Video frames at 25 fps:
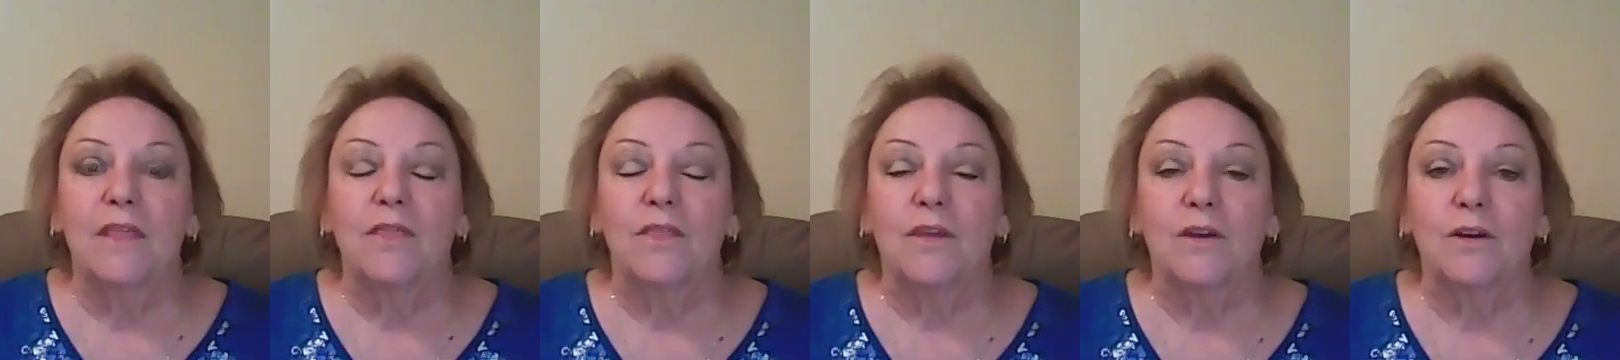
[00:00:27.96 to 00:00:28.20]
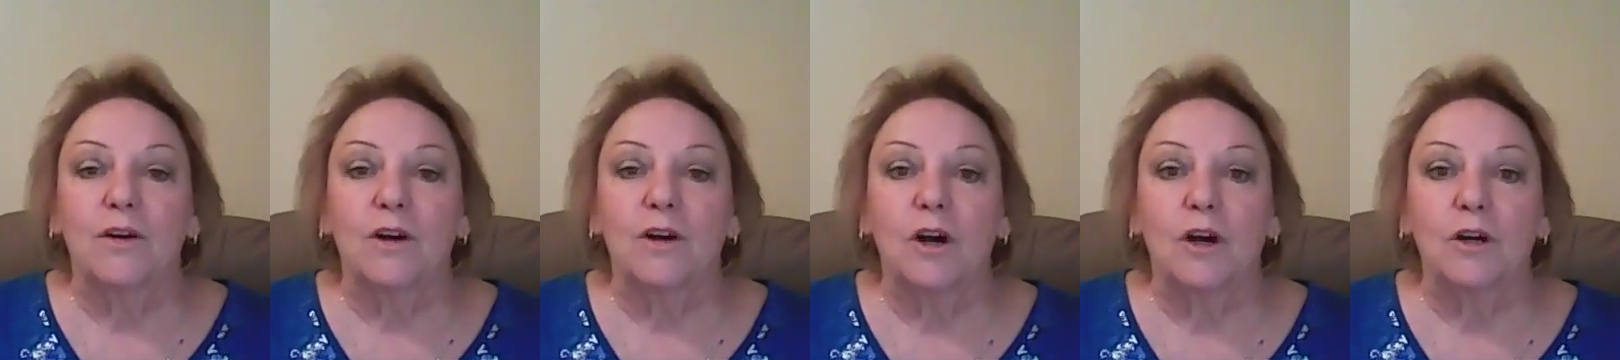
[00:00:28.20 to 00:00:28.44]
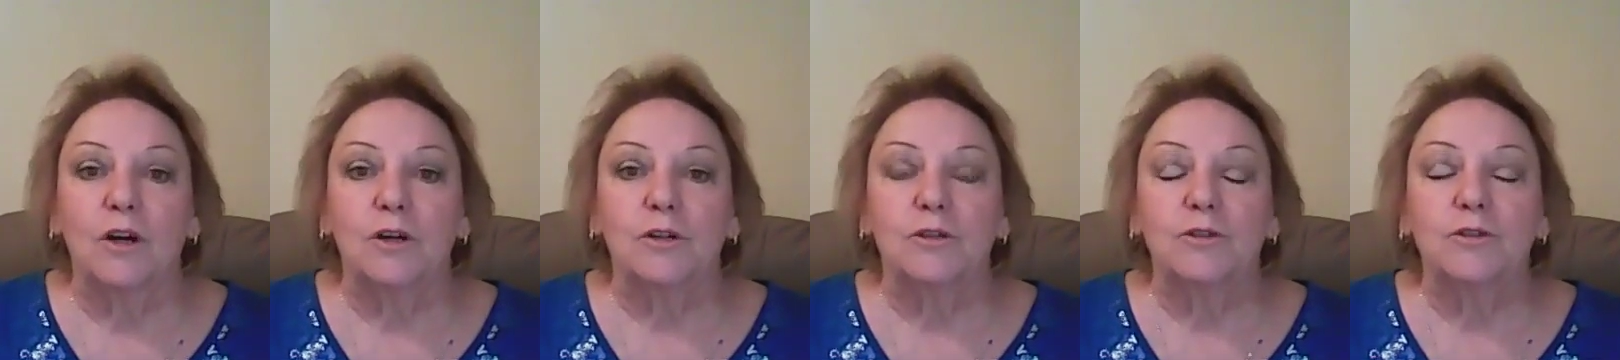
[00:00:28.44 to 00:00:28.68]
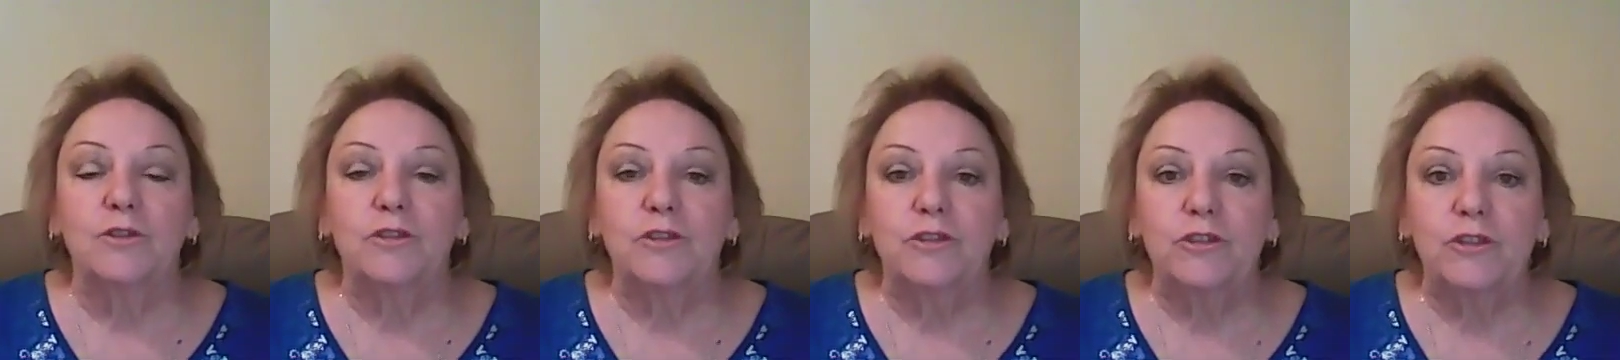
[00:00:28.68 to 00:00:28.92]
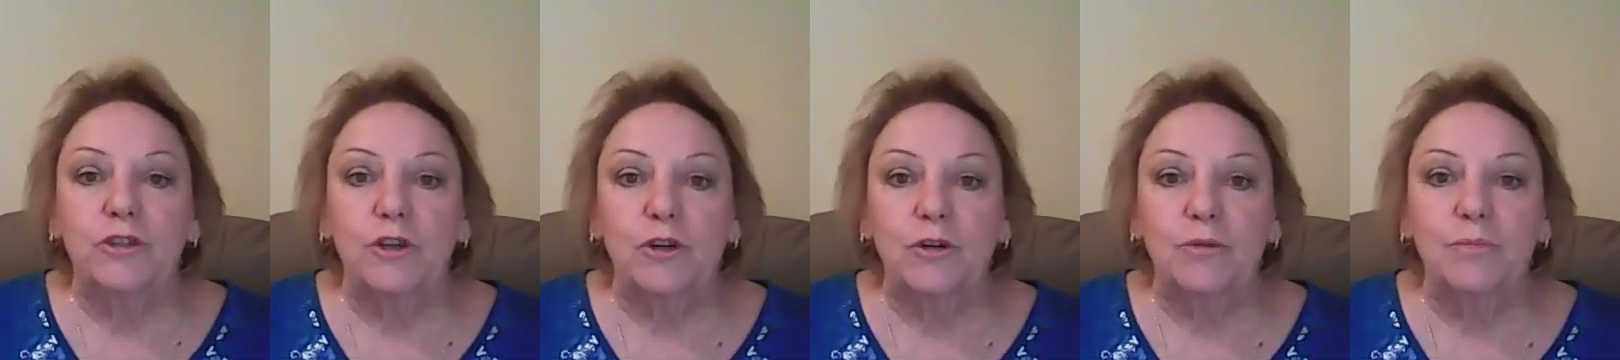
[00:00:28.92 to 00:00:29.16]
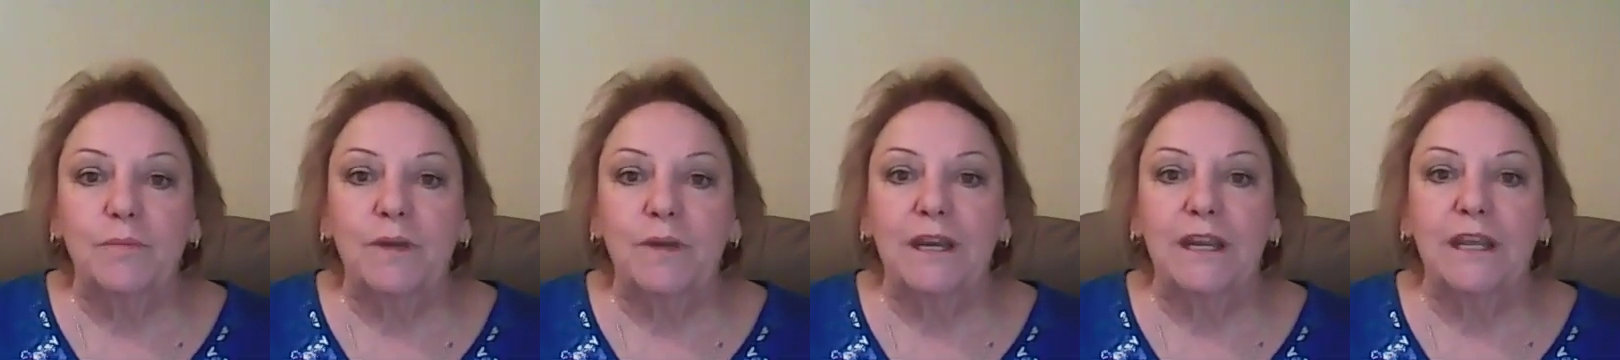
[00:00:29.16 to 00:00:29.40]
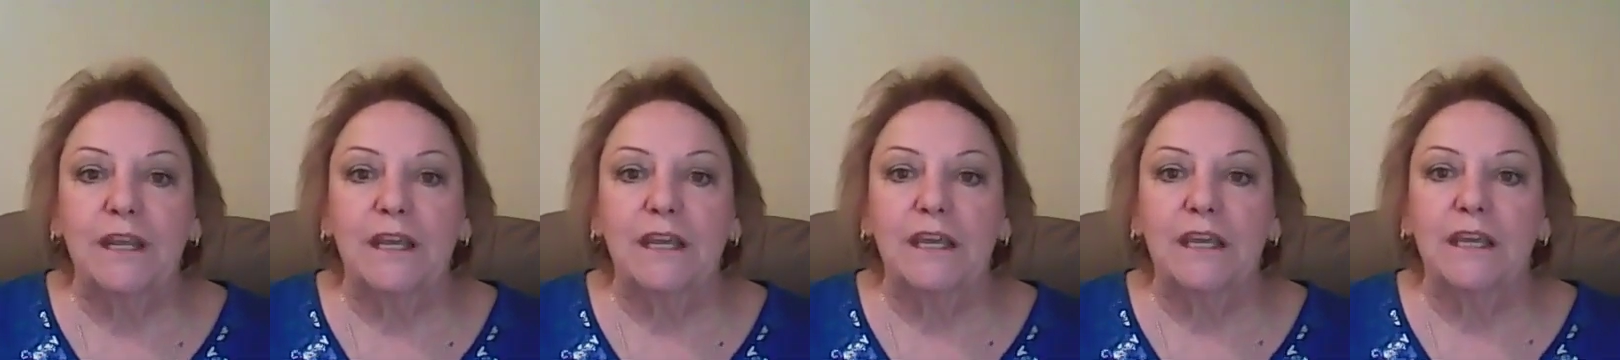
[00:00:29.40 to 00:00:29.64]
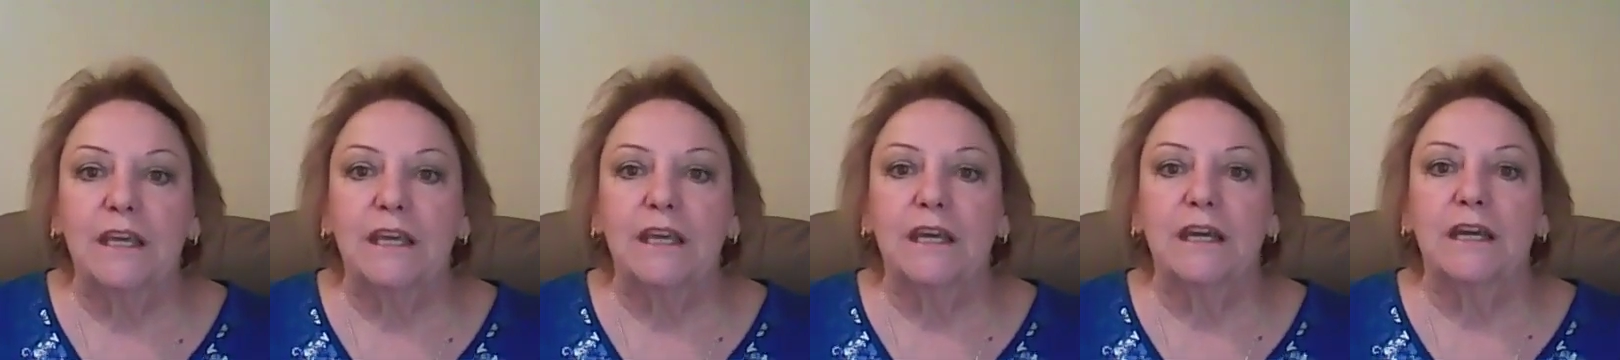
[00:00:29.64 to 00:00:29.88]
There are so
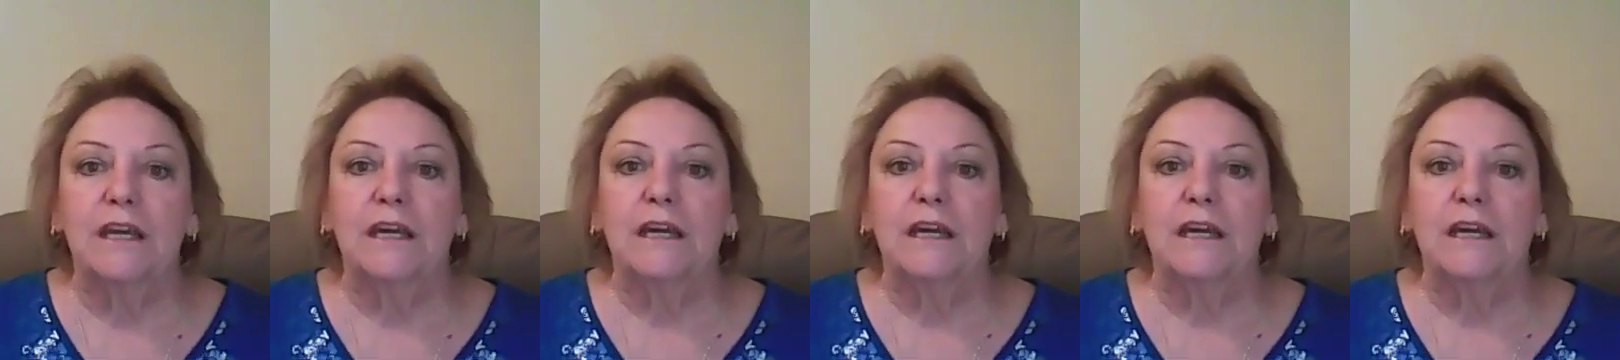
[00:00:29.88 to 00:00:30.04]
many